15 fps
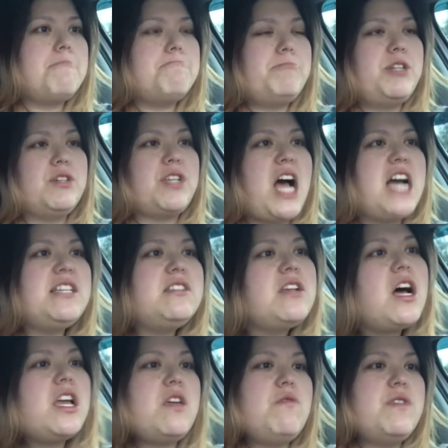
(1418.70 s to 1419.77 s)
She goes, I
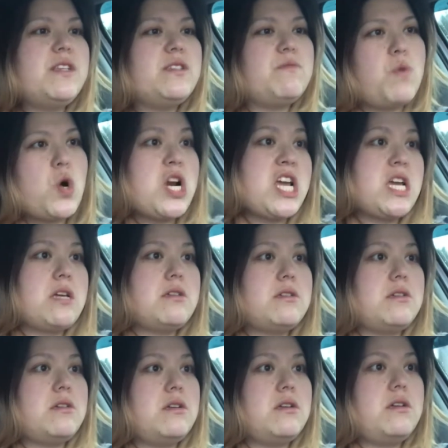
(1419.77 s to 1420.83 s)
saw you this morning
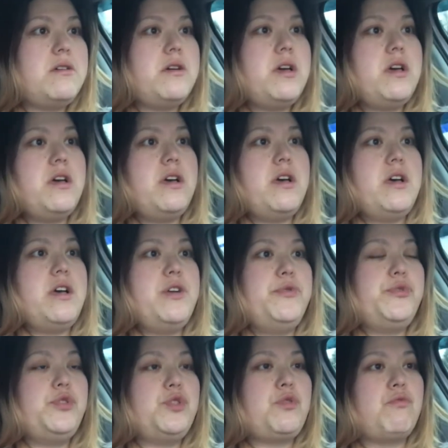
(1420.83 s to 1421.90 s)

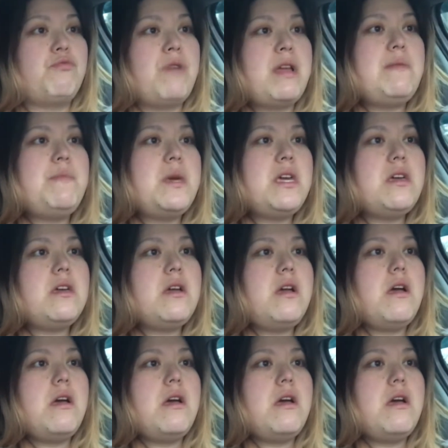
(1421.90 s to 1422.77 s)
scraping